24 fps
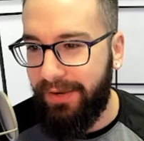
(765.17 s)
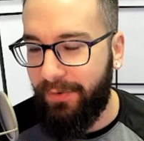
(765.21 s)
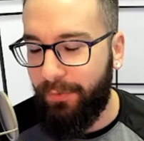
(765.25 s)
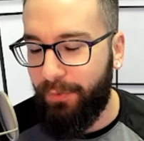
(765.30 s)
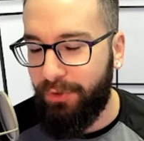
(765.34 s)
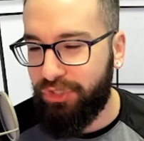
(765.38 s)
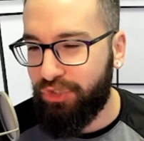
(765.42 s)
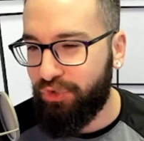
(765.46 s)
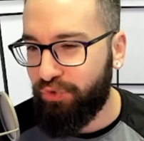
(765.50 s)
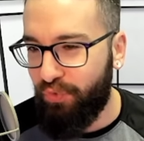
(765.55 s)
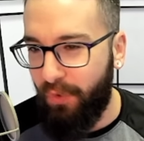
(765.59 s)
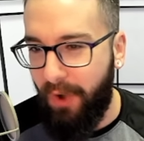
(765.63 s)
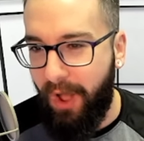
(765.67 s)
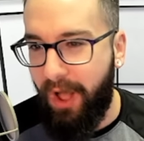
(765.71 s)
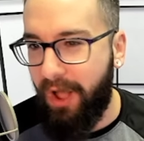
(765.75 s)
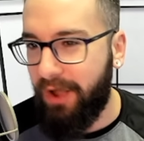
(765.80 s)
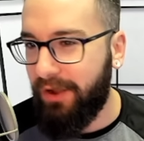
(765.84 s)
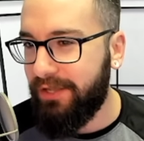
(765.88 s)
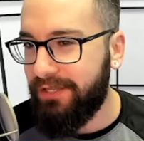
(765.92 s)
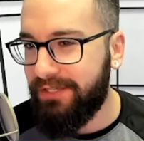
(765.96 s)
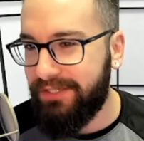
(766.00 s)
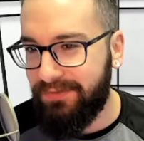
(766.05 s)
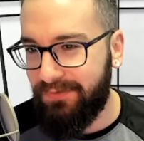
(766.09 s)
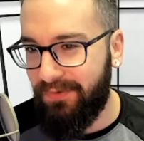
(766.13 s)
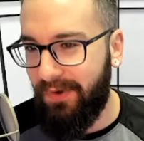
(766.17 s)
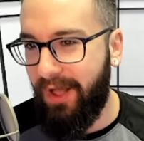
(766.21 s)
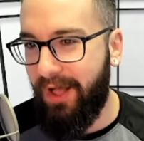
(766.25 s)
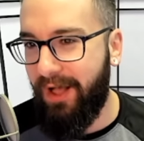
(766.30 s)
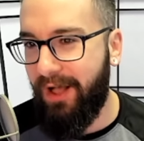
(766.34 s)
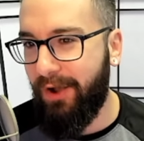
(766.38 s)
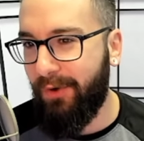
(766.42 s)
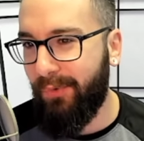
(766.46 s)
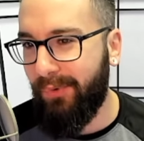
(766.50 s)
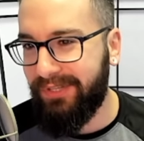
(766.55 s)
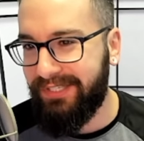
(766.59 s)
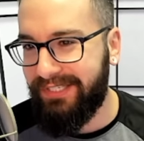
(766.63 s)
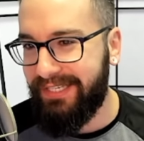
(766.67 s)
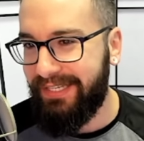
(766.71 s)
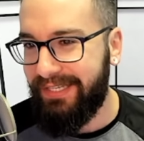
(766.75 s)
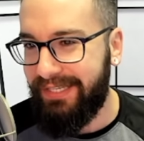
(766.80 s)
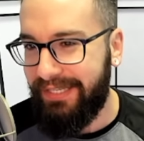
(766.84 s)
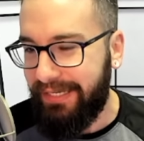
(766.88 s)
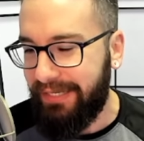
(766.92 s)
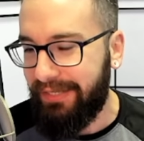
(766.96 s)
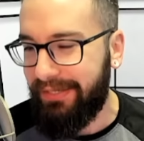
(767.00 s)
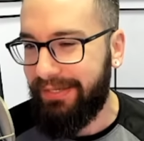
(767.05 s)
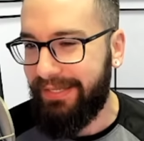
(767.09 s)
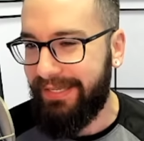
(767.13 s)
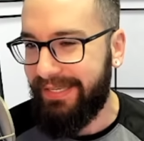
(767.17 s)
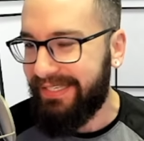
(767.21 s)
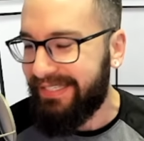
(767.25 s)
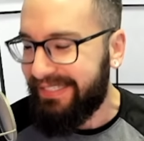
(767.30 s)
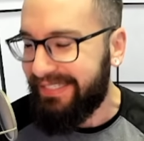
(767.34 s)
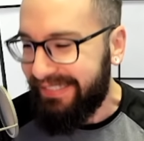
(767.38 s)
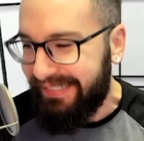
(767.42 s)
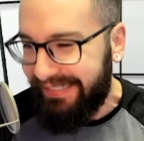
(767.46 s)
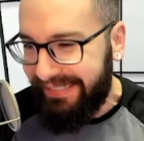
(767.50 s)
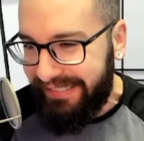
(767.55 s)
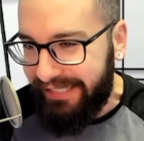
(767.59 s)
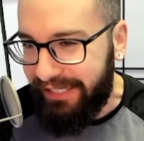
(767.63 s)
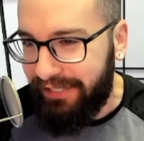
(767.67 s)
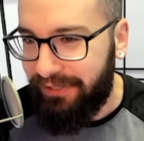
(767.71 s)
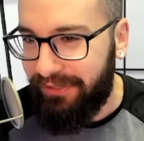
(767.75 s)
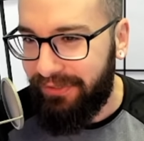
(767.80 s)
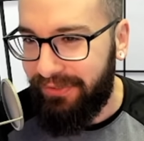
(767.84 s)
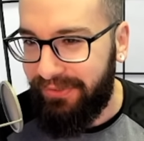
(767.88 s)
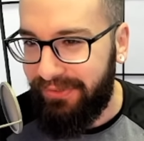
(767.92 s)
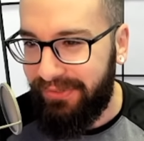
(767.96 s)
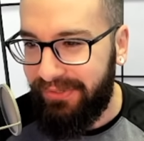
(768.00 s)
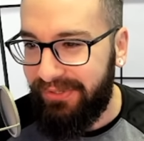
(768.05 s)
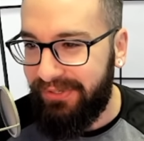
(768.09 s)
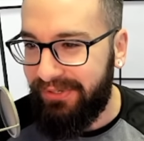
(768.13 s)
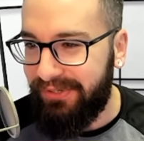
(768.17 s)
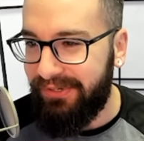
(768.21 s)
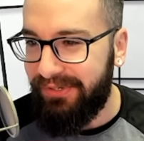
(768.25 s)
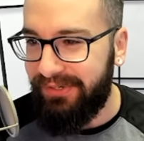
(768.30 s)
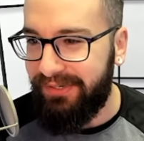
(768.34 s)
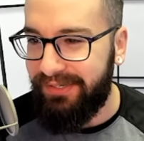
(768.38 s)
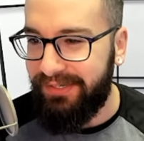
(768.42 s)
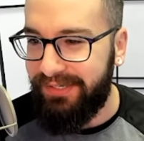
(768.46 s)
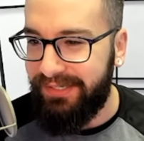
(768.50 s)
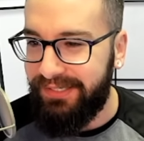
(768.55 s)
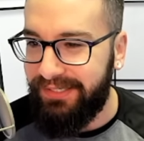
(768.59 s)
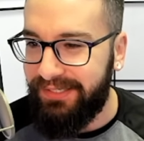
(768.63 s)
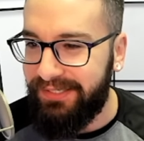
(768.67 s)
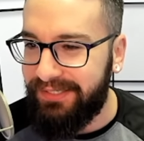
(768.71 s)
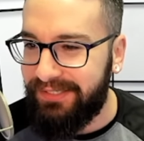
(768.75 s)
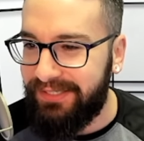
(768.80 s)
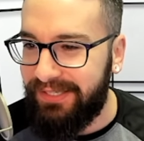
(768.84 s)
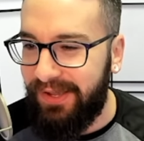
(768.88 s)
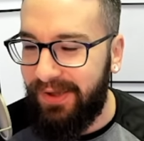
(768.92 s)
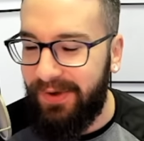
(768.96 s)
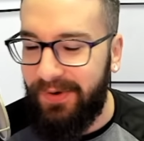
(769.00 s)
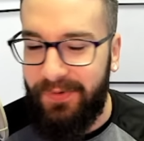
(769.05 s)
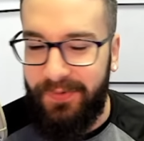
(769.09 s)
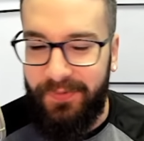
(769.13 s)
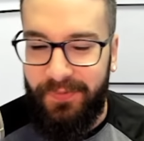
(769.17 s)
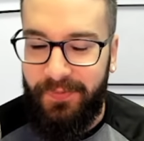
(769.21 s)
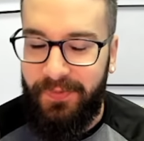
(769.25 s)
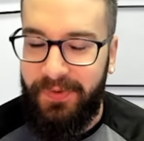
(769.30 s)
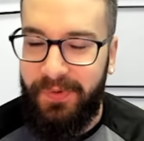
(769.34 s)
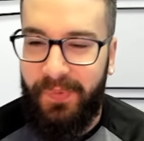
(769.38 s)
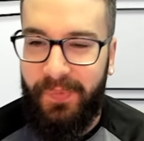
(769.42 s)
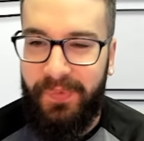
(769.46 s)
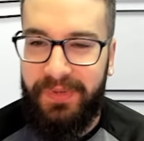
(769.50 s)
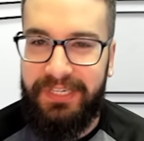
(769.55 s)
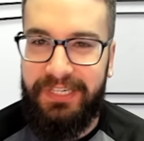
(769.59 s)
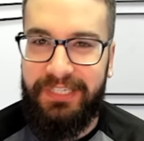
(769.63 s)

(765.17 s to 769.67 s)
What's wrong is wrong. What's illegal is illegal. So we